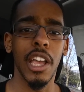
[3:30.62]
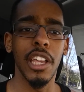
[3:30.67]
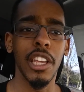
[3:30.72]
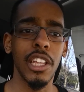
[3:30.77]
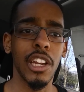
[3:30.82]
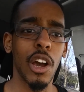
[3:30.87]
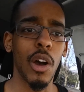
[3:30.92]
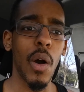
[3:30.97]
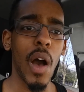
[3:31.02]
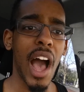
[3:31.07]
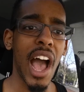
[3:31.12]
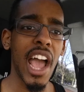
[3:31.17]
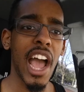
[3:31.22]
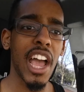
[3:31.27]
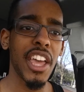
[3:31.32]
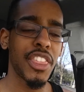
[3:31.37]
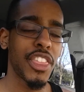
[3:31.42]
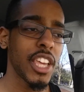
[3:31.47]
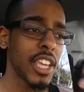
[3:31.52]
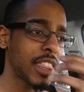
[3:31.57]
You know,
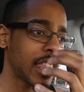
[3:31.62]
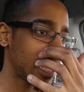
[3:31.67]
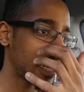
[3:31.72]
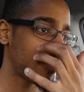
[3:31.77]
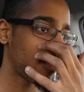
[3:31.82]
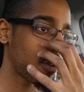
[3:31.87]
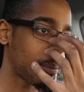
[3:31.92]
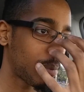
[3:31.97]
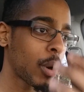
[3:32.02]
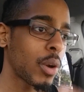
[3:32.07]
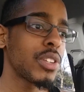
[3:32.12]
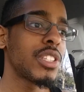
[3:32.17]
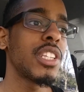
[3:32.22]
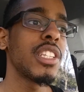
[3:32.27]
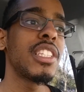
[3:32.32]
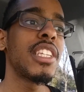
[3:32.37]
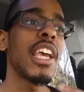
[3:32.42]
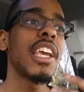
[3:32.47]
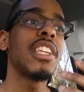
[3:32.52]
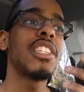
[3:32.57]
I, I think that if a
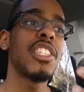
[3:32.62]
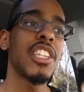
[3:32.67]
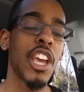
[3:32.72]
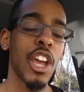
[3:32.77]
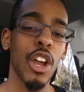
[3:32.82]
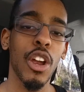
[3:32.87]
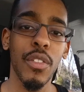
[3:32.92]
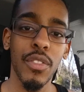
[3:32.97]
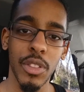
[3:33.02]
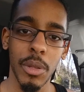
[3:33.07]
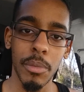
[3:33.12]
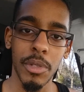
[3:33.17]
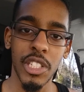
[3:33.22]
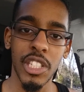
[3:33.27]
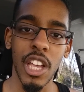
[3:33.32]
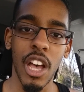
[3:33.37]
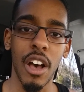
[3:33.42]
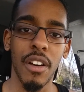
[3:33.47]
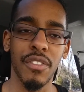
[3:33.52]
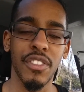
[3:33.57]
person takes care of
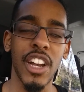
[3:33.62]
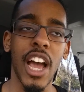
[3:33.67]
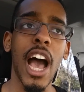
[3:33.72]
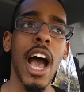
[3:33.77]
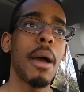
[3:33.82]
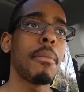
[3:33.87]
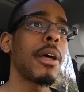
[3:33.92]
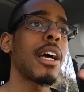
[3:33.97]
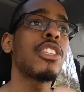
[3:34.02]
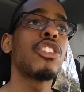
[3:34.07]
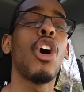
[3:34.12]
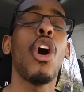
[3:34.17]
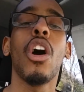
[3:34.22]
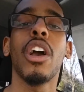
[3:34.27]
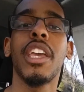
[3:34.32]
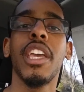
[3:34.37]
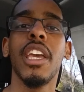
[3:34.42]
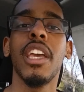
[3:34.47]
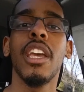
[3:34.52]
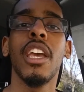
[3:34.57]
themselves, now I'm not
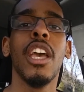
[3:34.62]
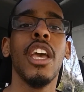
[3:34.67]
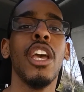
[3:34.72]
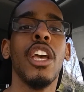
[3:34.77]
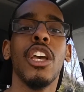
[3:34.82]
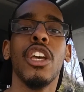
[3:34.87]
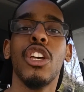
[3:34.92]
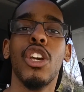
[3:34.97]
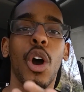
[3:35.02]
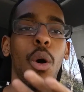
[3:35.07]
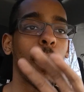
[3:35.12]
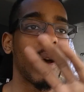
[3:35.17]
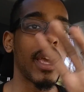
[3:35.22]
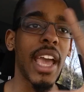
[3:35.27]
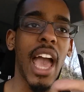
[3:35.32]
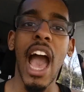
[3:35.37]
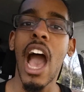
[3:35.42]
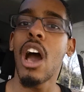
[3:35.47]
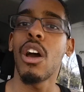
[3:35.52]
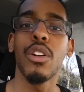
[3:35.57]
talking
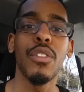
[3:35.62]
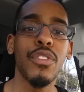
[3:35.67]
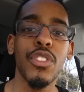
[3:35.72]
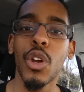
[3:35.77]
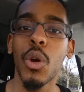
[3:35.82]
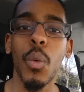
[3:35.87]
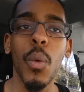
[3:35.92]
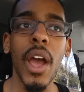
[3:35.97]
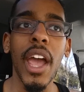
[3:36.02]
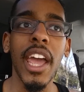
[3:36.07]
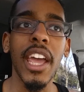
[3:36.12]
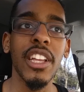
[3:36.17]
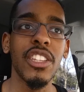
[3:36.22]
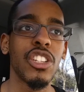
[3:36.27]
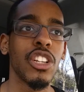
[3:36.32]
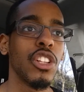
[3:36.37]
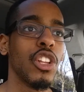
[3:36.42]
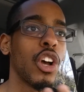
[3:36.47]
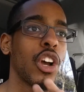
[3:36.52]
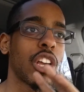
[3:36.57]
going out of their way
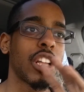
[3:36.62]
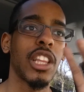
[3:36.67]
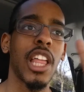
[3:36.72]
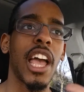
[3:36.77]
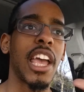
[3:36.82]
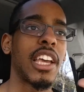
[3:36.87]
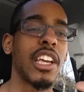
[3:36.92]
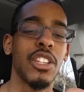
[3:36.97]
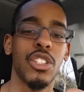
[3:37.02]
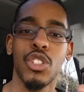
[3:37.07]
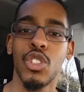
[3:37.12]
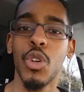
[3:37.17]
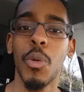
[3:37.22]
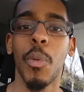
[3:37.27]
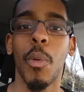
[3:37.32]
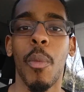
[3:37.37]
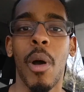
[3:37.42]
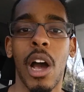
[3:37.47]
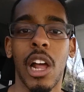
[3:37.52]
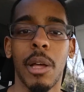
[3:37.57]
to look like a
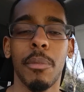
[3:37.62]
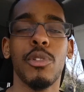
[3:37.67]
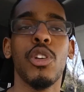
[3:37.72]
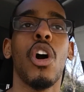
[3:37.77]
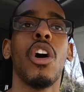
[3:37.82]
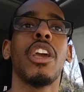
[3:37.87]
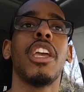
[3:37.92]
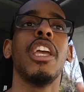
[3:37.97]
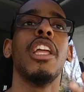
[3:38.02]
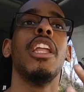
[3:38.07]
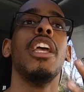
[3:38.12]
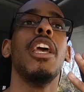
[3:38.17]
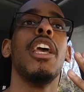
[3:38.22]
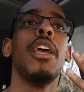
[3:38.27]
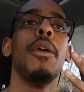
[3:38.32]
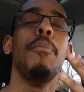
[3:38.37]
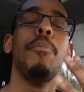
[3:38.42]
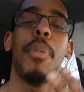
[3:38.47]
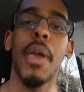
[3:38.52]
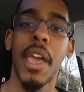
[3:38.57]
supermodel. I'm talking
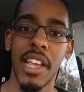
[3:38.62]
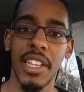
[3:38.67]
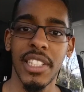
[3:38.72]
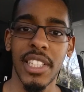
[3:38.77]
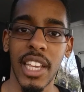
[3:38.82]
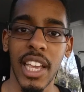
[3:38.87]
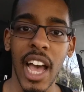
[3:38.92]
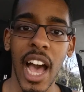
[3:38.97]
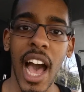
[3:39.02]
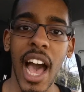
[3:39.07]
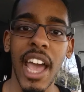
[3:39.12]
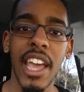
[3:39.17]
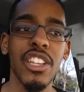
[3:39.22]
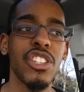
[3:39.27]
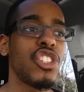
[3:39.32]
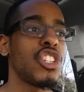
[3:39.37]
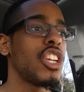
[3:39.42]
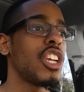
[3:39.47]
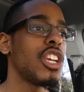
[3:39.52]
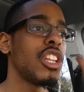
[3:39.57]
basic
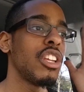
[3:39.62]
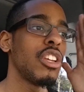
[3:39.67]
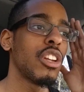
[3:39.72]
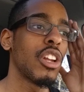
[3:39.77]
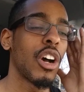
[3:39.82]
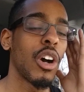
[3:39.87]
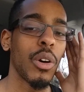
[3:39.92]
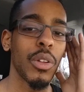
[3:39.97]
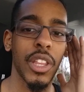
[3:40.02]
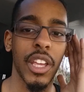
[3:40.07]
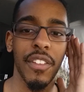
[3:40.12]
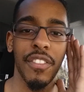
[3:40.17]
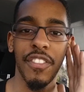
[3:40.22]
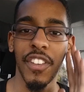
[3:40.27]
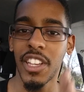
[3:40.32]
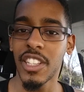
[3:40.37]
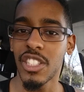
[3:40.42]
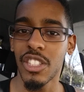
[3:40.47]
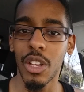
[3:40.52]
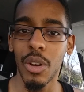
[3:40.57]
hygiene, you know, they
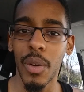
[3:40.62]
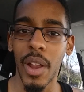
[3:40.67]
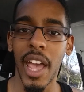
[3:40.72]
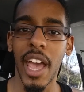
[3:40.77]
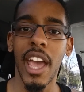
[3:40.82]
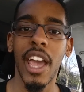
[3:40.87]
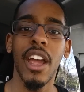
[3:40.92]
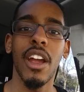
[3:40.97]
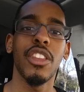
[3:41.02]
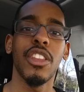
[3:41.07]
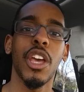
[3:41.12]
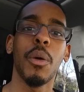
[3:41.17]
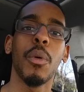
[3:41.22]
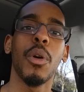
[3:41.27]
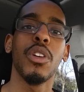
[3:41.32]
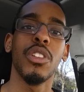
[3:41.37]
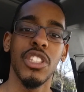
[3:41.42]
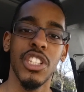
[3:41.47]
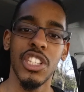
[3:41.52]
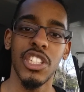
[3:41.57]
fix their hair, they
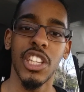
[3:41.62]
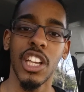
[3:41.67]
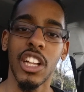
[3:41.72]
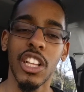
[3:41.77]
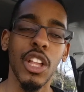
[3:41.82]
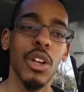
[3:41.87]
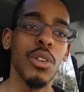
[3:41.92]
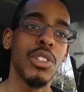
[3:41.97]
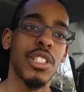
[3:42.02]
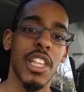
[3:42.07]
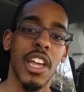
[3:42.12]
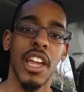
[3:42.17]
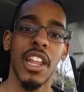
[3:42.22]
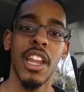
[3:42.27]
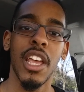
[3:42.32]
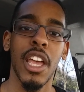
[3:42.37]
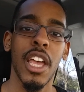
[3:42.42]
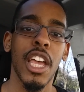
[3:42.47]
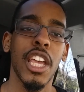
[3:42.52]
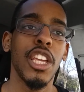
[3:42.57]
wear decent clothes
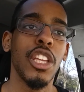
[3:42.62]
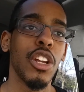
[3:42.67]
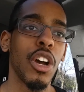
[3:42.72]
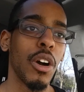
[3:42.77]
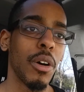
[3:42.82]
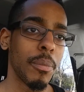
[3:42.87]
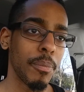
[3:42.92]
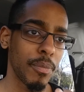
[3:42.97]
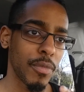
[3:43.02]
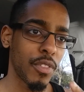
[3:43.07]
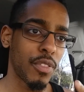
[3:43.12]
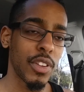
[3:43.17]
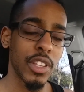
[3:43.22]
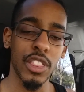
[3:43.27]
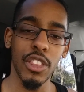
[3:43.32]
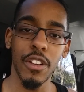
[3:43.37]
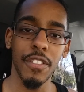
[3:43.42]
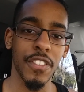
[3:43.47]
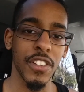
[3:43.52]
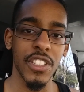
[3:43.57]
that, you know,
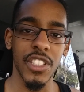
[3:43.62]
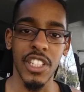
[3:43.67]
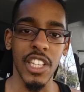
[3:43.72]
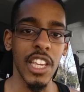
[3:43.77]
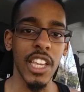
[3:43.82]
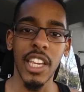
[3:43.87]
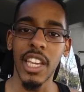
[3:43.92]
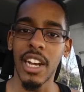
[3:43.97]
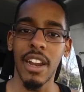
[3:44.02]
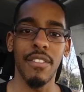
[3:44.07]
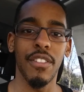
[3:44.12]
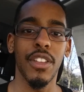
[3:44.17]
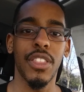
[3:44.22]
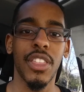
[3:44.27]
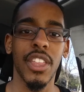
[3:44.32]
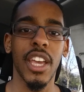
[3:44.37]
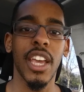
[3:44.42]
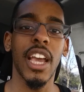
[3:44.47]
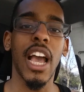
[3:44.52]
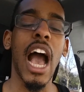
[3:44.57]
fit their physique and
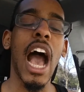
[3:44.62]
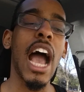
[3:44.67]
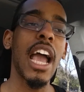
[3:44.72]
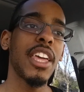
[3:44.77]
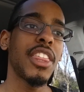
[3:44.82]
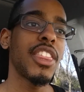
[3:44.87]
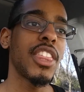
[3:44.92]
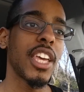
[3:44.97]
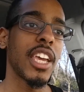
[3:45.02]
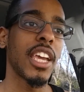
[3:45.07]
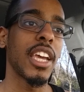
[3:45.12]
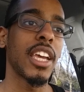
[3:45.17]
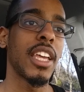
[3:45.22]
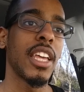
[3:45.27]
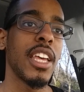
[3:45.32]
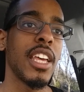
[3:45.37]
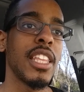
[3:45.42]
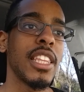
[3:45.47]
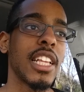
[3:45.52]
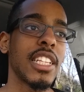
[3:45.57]
everything. I
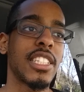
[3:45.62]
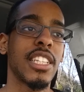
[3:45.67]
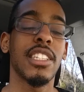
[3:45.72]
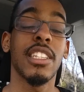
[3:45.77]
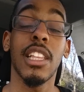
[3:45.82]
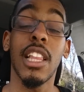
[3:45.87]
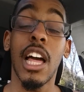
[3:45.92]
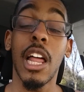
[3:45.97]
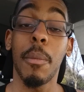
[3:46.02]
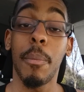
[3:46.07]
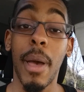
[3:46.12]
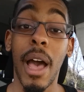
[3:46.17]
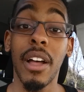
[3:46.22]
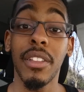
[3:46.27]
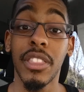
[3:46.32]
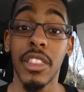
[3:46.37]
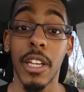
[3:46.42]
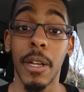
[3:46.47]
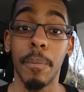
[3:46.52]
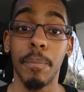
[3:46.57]
think that says a lot
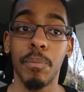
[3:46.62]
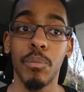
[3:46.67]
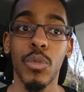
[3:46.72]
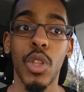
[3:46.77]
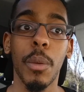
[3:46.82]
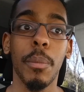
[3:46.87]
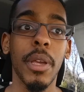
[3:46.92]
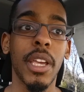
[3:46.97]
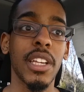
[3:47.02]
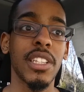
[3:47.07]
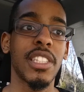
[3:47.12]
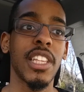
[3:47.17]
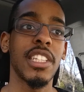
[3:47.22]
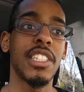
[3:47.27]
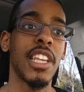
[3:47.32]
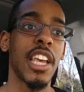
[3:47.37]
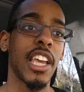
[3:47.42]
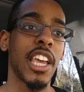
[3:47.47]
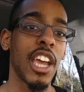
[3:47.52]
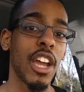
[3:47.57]
about them because
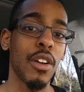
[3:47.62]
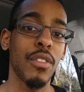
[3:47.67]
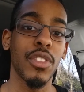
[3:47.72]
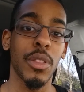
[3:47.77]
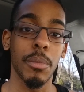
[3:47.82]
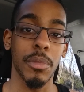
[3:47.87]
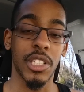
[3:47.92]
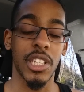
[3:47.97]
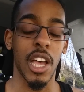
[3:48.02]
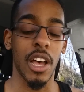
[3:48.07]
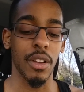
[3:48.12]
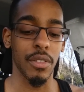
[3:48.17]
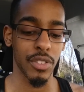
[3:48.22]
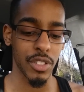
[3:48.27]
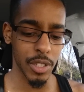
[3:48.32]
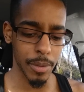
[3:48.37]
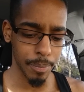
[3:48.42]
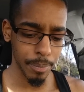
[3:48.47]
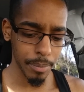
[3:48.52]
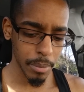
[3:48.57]
they take care of
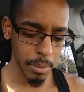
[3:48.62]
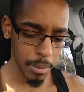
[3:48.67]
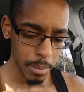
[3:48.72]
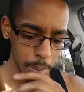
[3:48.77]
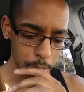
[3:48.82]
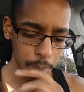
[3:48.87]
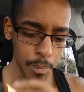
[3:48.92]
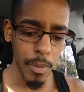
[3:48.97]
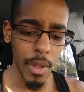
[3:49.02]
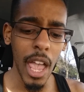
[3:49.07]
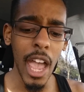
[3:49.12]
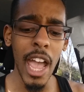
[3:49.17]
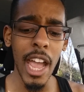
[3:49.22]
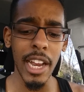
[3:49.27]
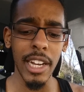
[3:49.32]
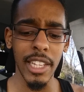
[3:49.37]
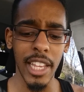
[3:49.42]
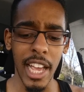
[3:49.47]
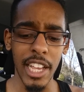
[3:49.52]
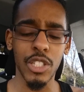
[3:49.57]
themselves.
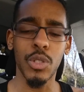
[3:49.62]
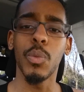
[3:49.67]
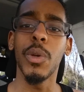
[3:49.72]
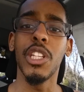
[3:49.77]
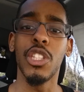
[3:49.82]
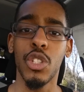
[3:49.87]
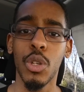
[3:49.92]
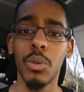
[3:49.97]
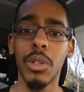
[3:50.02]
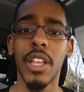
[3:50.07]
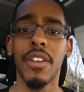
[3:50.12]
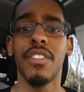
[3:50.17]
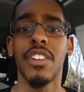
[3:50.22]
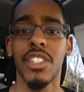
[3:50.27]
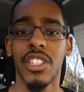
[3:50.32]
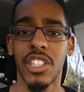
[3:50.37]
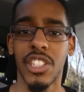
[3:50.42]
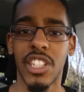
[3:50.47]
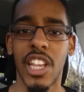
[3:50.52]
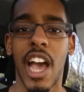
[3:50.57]
And yes, we do live
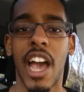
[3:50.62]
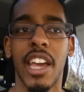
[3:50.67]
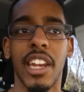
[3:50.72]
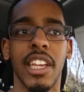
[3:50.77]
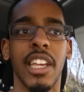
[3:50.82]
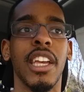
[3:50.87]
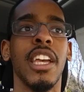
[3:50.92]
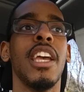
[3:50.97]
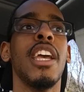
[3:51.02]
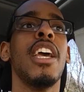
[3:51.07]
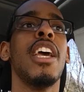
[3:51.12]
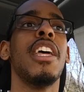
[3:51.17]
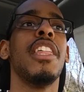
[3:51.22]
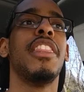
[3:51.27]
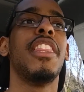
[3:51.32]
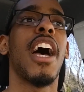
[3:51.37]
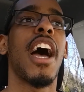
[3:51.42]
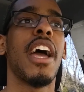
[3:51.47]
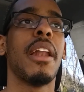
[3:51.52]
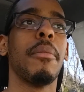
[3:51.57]
in a society
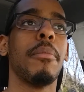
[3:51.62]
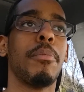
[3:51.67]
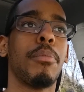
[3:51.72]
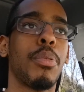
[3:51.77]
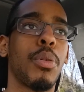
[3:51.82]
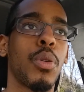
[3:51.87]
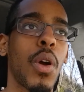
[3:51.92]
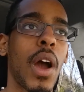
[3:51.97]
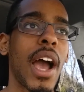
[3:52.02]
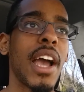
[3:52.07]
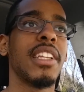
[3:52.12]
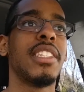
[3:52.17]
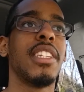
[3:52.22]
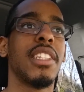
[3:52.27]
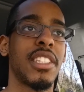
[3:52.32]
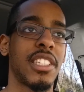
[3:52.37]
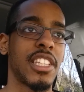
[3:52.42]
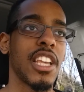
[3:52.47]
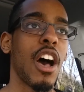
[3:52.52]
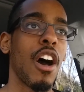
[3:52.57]
that prides
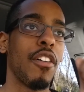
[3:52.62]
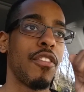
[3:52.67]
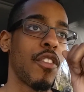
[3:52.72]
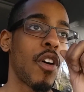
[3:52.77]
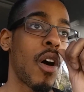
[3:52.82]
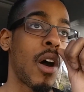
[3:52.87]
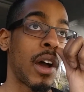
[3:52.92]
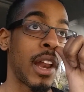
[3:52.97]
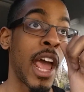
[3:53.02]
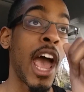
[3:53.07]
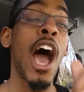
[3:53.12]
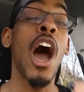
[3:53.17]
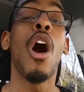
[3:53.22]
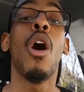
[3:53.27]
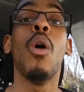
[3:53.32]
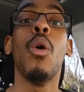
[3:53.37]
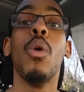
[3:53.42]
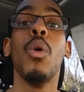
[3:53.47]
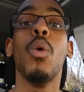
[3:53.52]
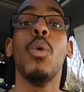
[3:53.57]
itself on
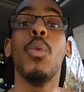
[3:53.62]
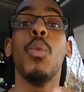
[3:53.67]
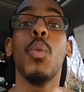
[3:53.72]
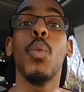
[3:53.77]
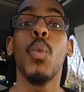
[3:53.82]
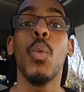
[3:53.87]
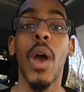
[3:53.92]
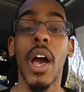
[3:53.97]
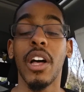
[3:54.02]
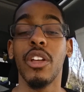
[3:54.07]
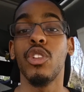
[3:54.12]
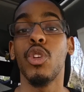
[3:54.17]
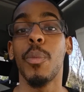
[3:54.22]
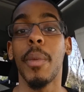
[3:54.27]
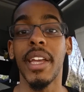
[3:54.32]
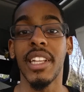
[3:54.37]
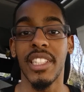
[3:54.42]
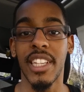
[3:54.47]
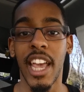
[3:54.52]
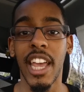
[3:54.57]
how well you
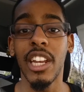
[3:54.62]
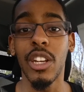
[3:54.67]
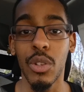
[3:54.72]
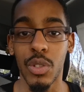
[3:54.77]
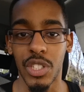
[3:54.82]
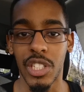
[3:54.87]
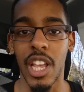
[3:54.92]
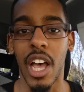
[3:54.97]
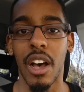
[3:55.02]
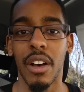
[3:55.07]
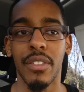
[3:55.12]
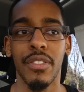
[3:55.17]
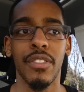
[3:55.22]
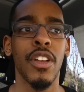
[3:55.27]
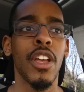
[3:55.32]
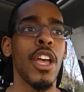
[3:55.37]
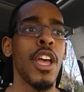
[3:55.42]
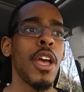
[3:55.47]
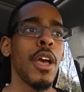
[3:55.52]
maintain yourself.